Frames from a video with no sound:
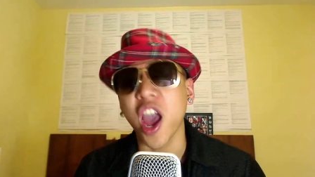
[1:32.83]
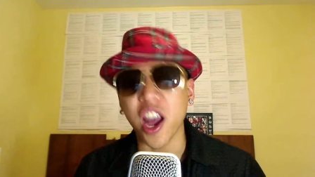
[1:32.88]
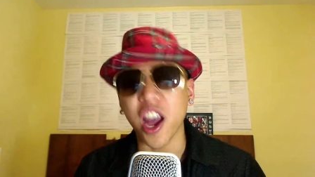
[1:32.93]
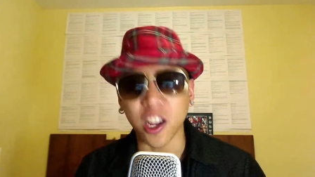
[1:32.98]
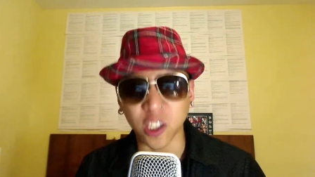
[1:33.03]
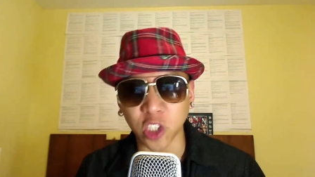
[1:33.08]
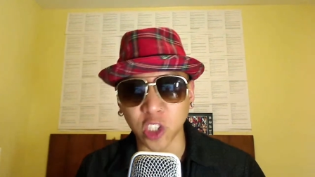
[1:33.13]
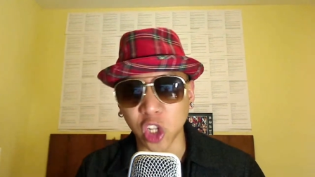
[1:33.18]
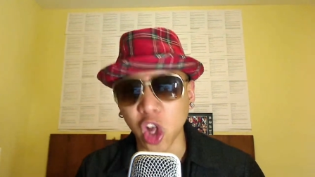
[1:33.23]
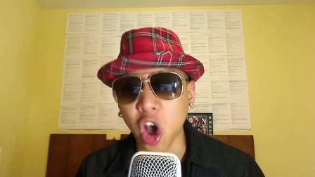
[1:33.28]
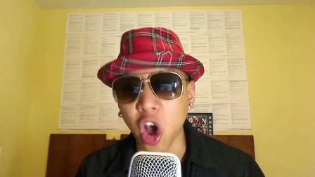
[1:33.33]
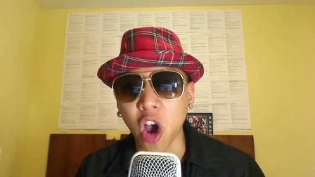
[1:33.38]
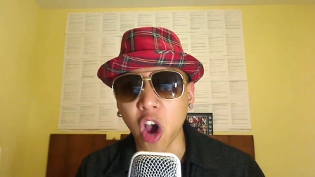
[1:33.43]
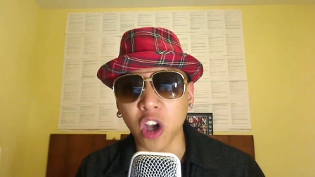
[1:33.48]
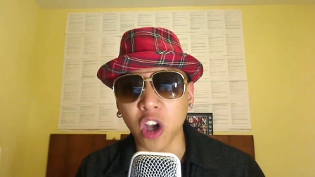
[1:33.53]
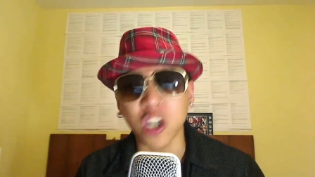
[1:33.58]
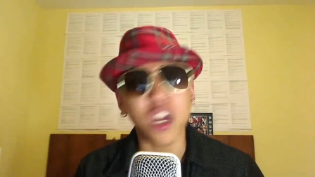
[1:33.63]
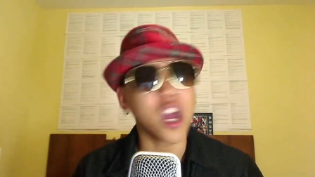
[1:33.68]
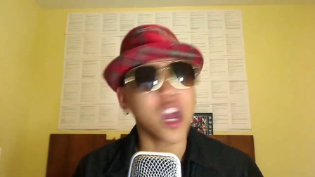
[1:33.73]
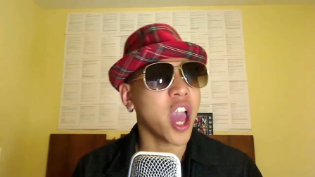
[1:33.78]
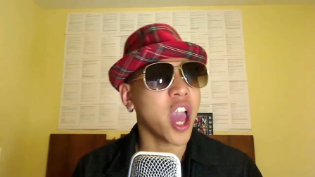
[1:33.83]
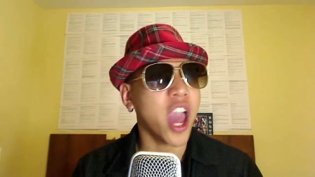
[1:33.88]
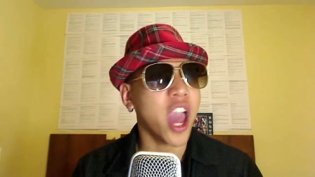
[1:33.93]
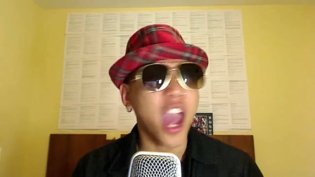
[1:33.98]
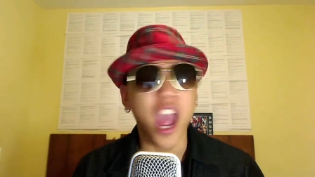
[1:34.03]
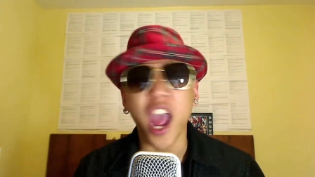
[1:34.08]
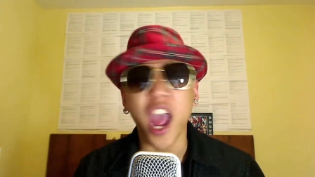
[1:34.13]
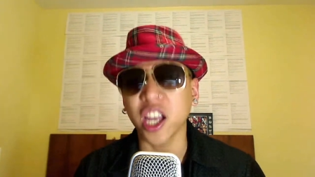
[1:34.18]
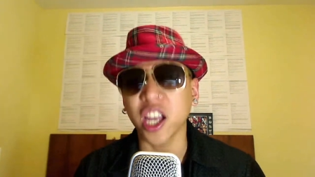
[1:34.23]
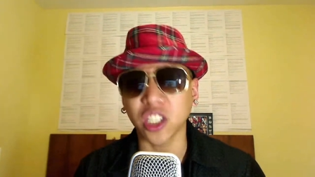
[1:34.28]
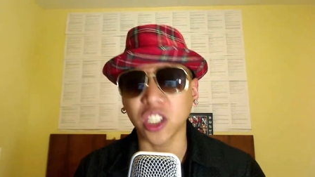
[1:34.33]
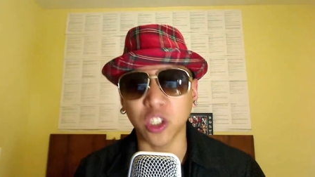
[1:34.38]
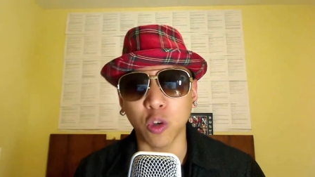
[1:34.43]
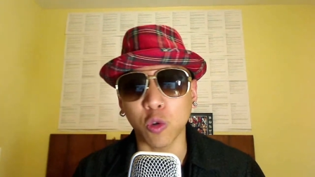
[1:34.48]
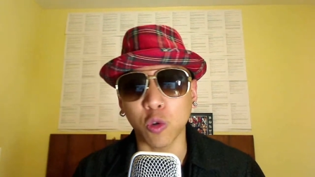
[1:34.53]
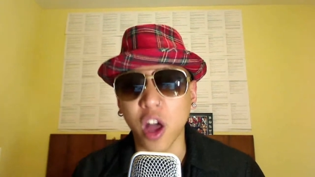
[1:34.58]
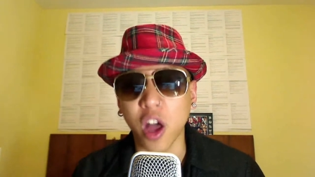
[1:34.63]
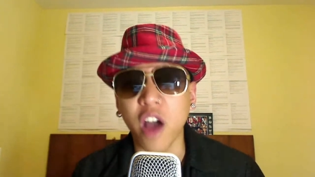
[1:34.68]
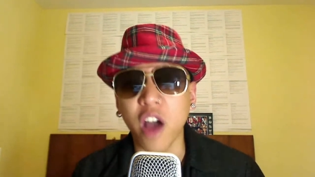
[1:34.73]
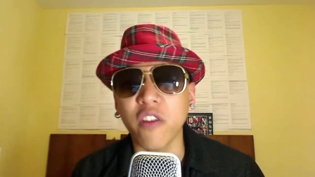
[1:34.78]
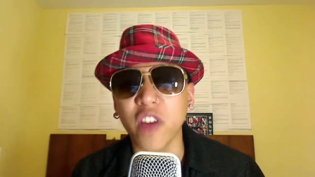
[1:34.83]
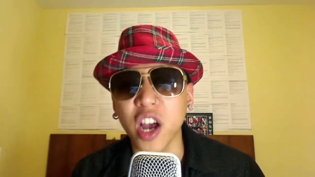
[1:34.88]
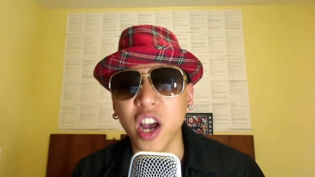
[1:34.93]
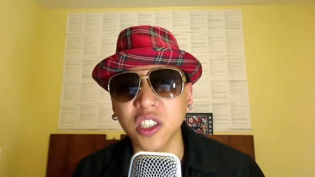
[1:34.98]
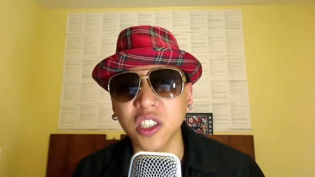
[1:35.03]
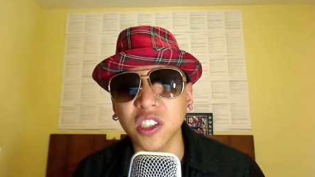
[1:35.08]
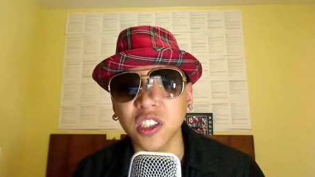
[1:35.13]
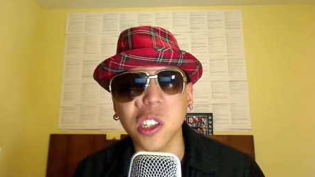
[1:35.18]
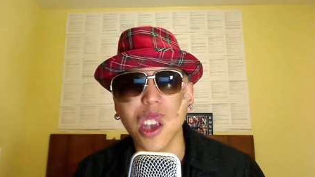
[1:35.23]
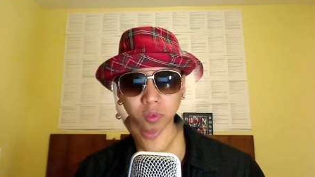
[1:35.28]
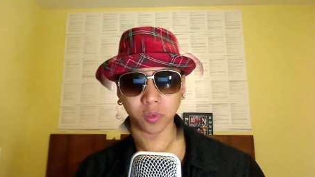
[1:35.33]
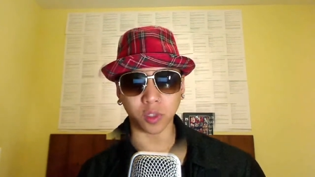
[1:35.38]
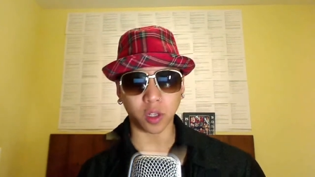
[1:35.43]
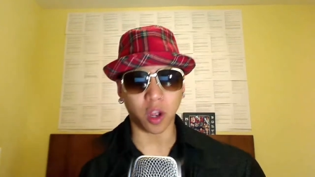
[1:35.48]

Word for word: as long as you love us.